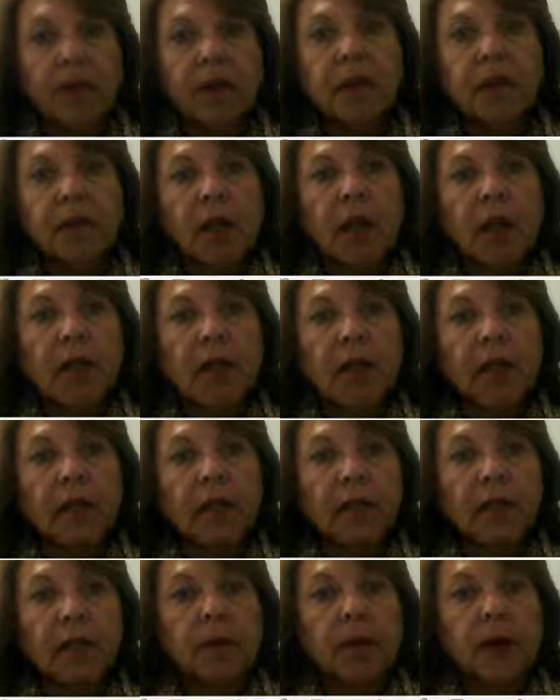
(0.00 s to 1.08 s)
Let's talk a little
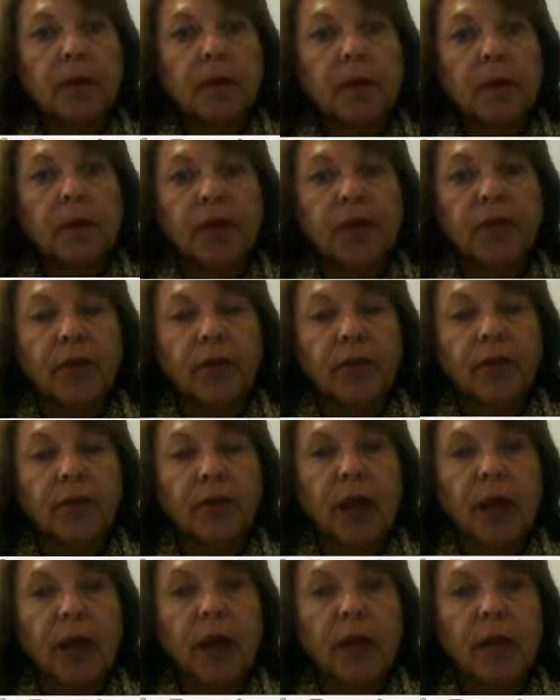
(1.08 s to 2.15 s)
bit about the reference
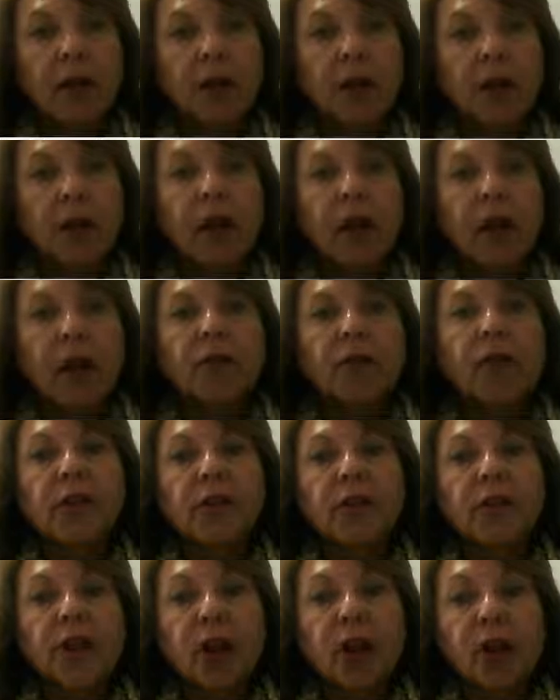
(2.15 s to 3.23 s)
page. First
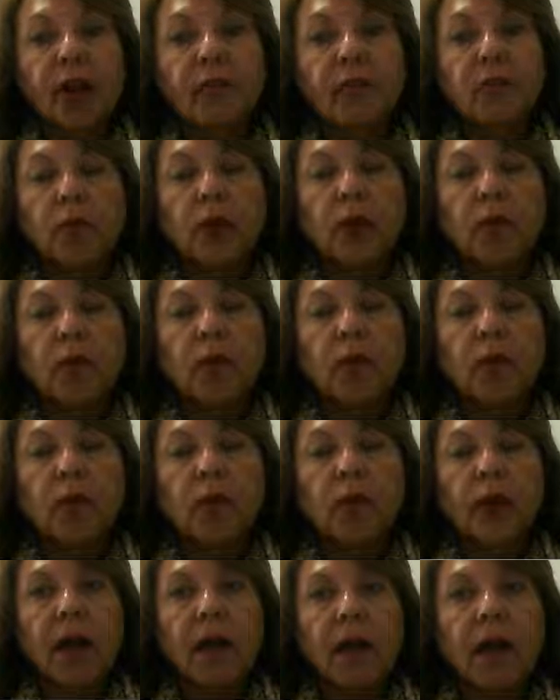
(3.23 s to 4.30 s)
of all, when
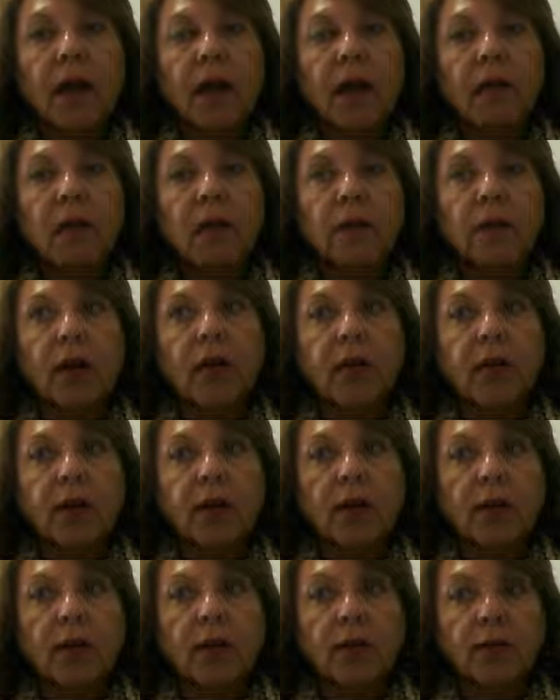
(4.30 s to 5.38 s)
you're constructing
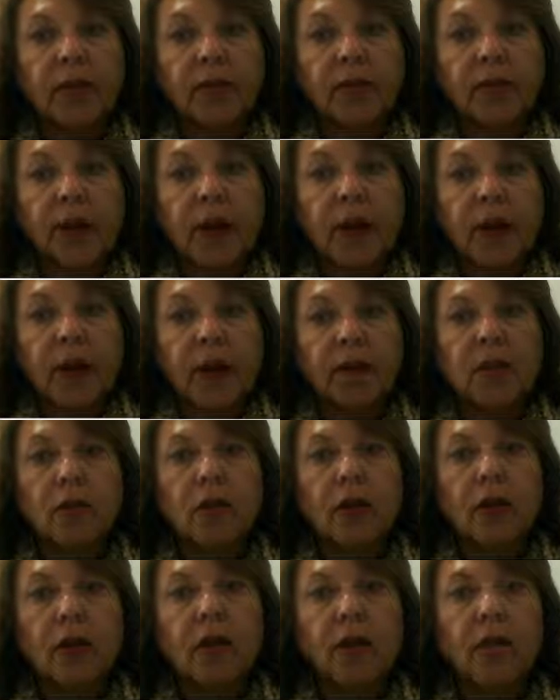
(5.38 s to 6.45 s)
a reference page,
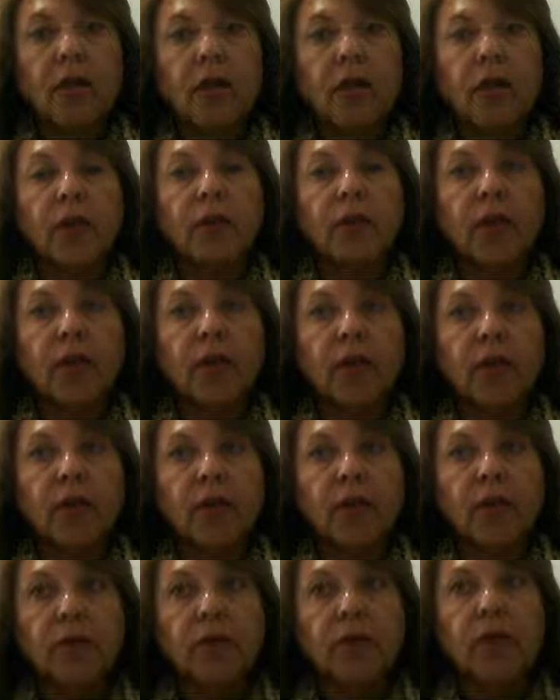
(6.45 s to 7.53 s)
the very
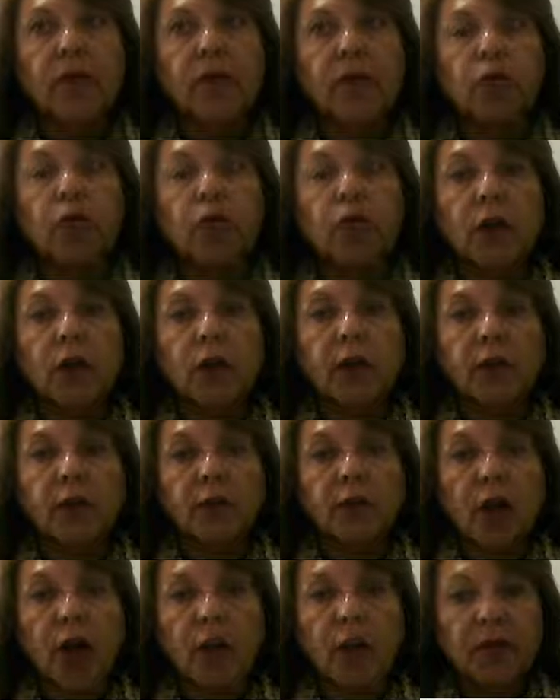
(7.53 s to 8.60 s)
first word at the
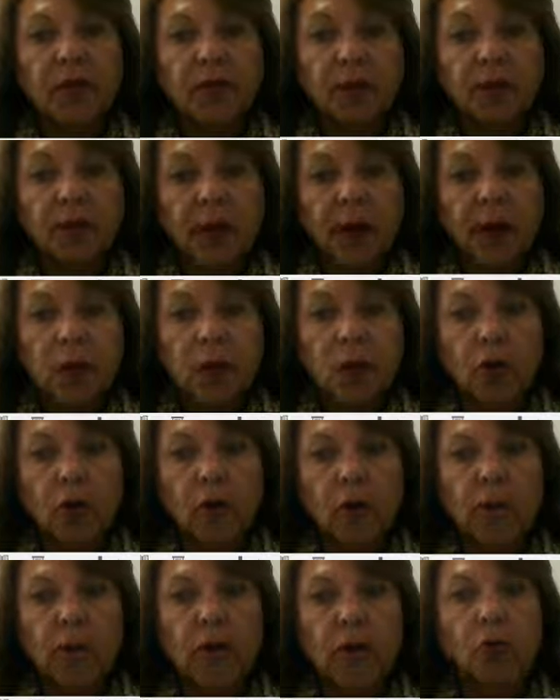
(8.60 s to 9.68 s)
top of your page
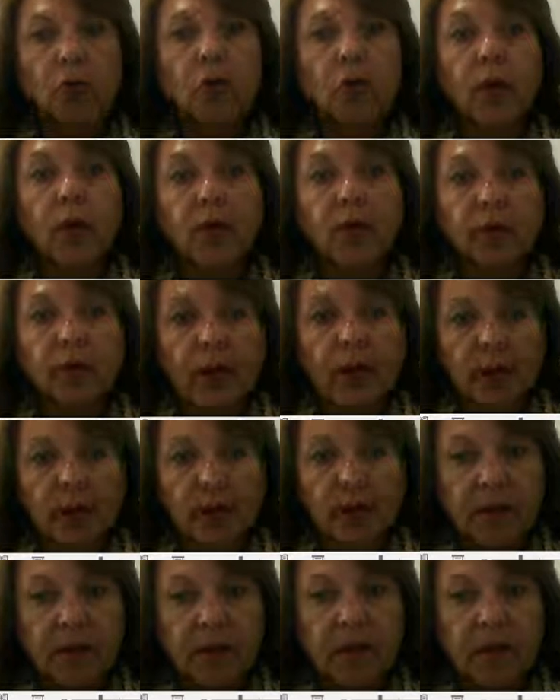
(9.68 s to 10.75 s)
should be
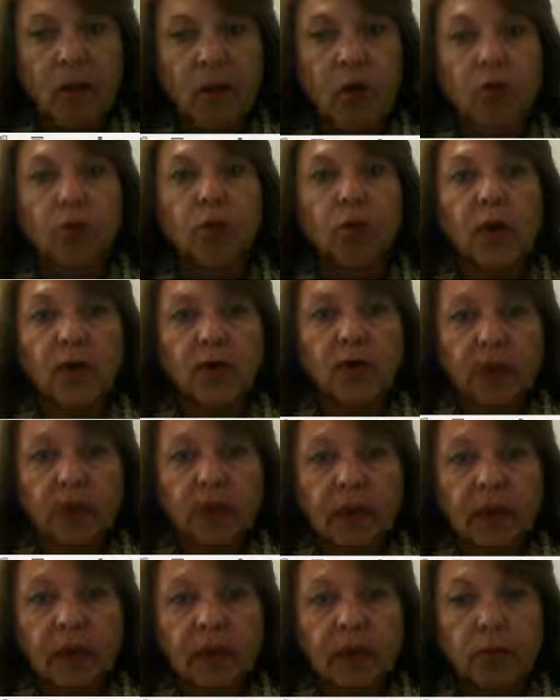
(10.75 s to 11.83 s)
references or
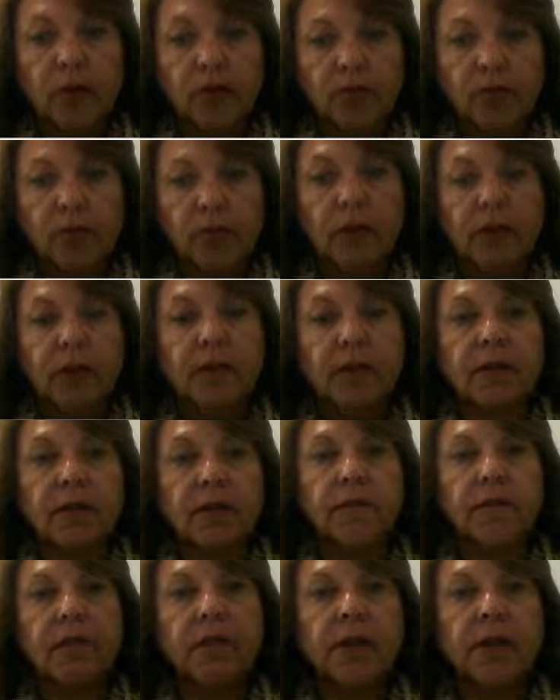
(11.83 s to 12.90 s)
references.